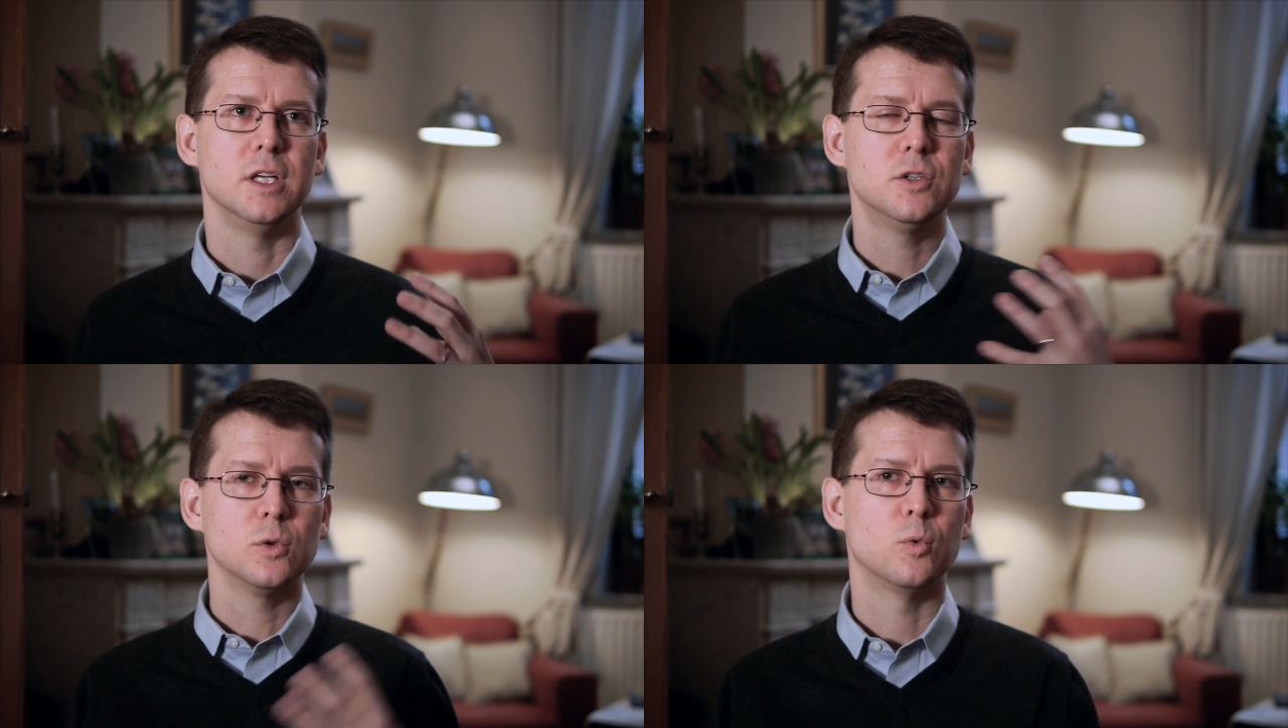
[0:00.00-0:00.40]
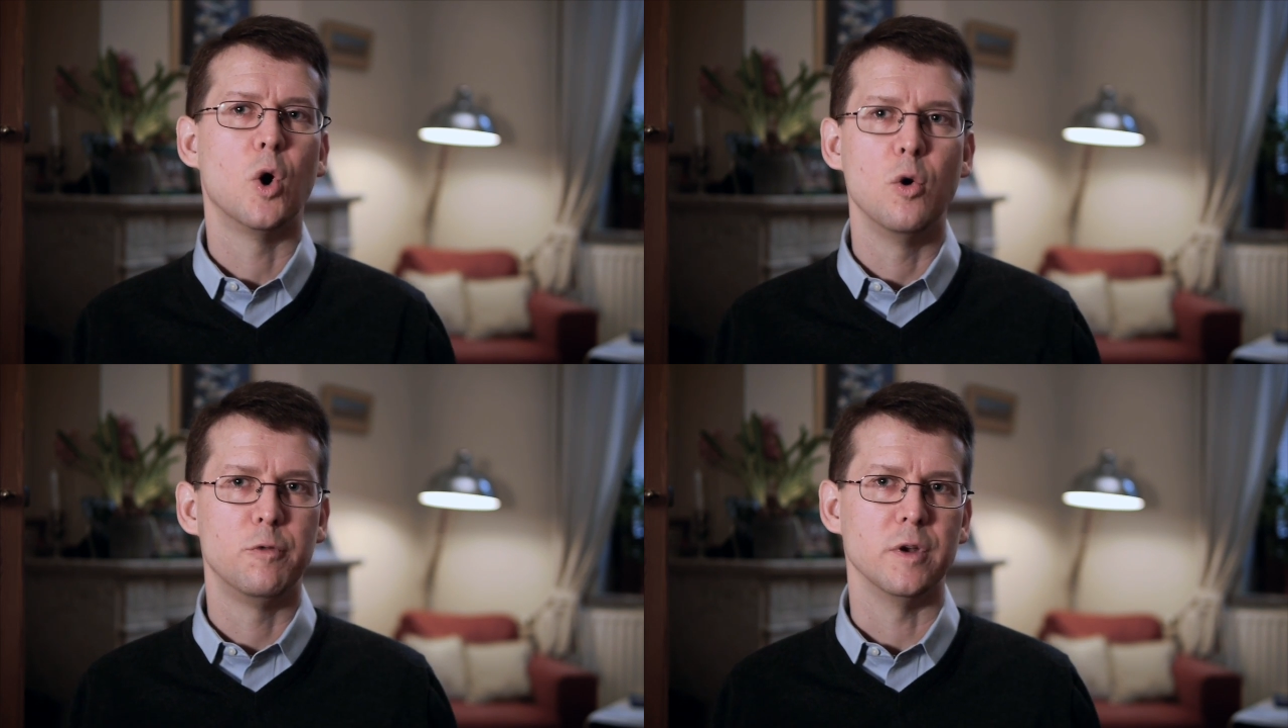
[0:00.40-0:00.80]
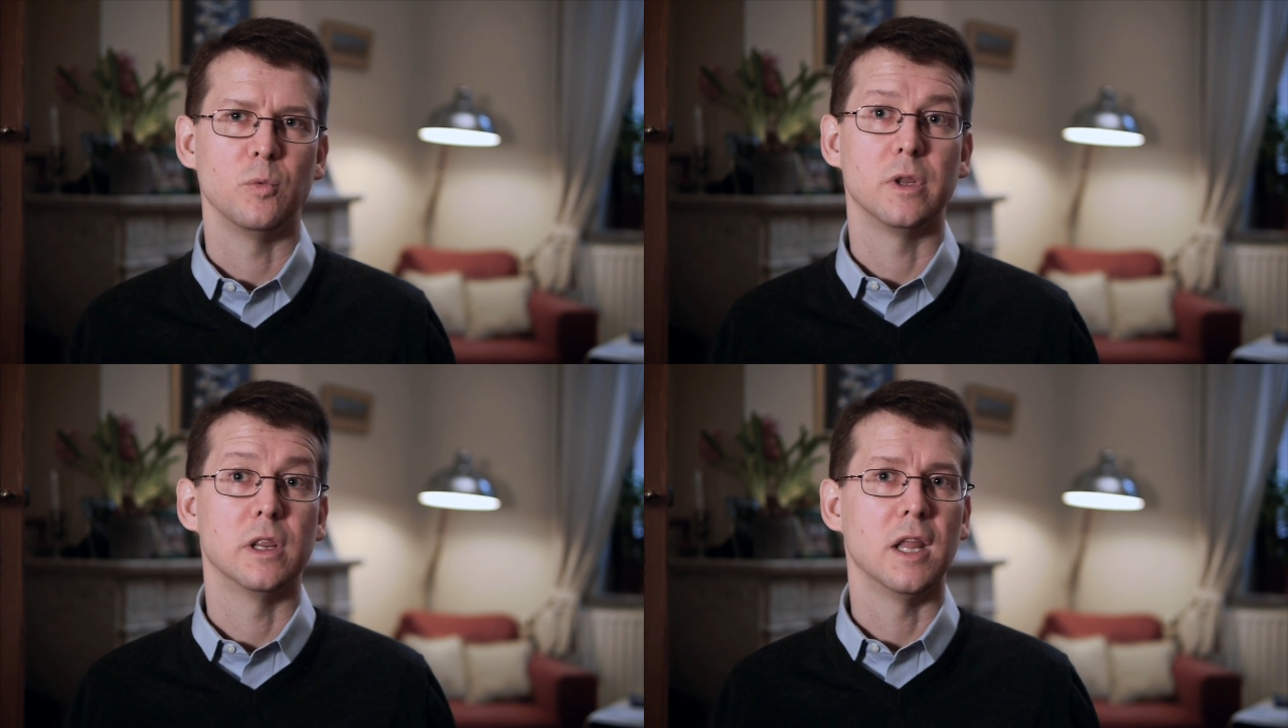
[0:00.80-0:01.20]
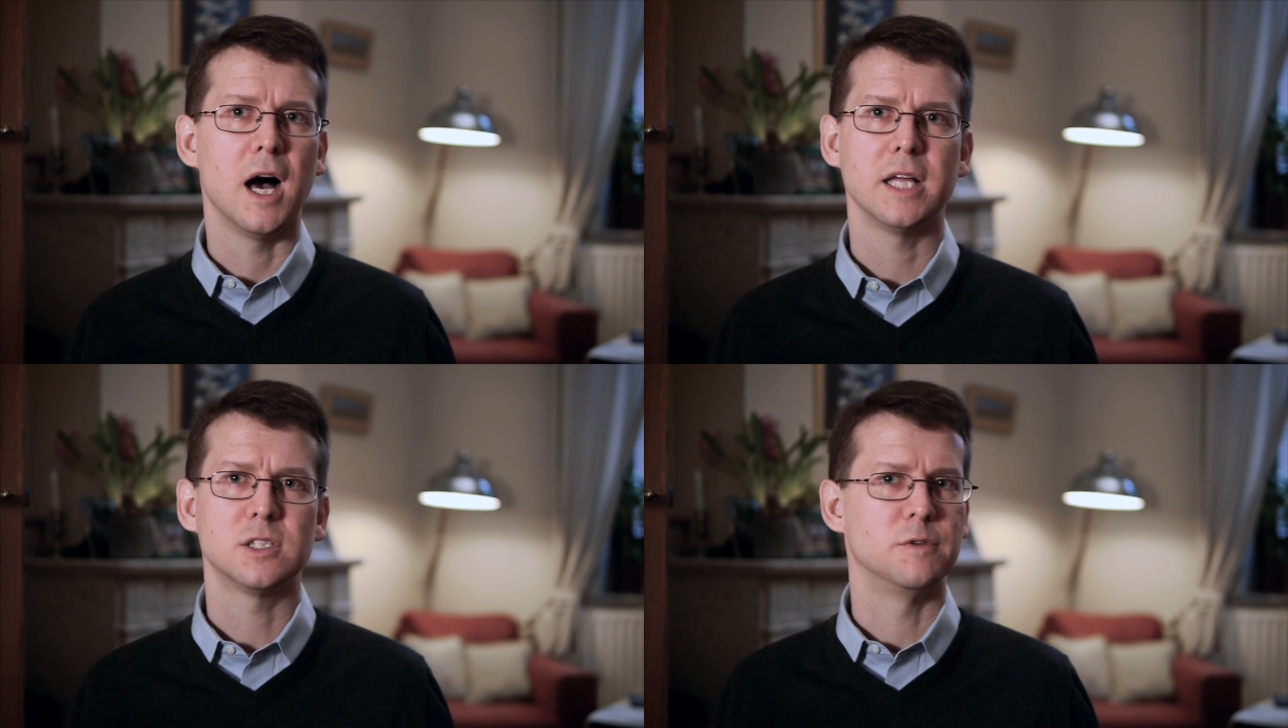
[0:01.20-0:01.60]
interwoven with
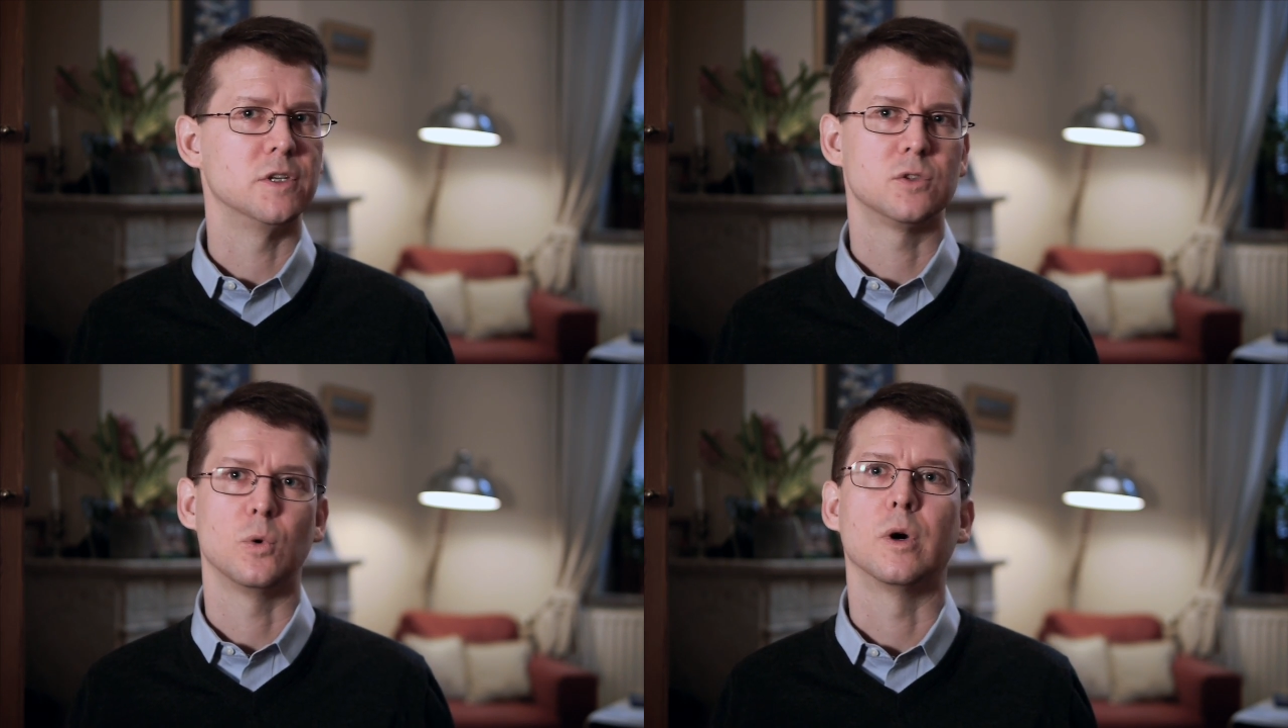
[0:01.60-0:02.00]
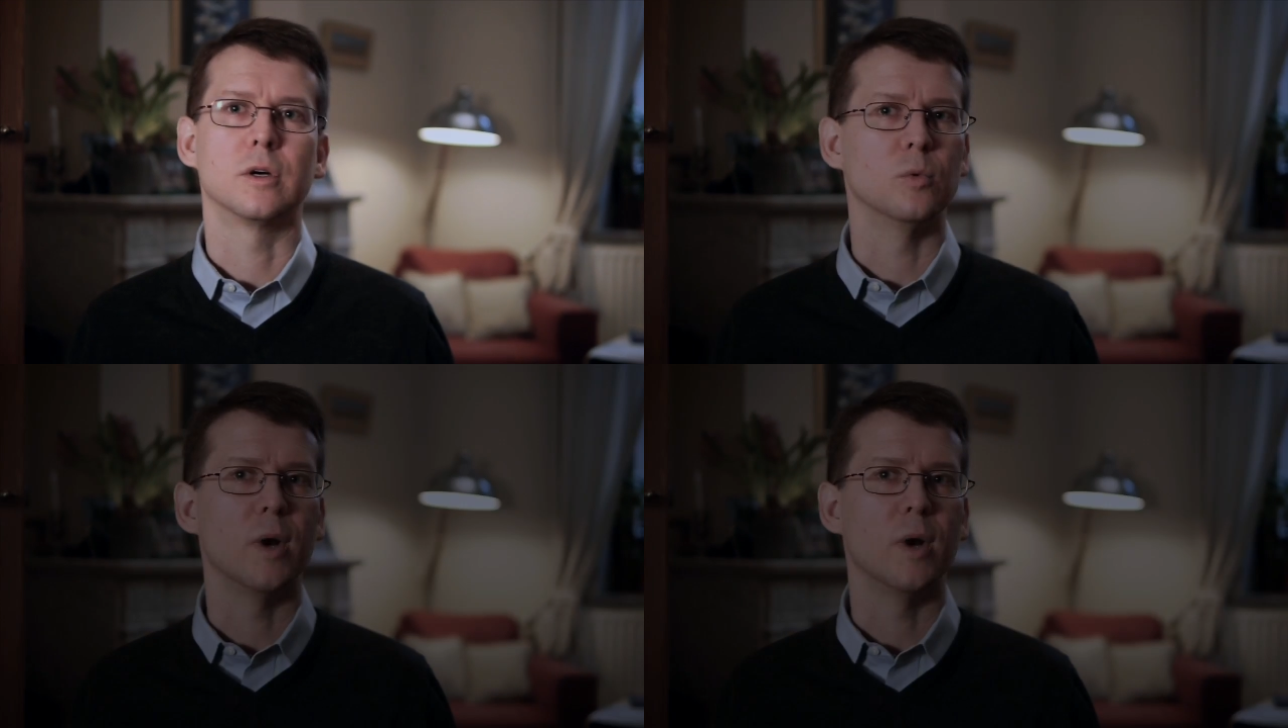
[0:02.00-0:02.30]
lots of historical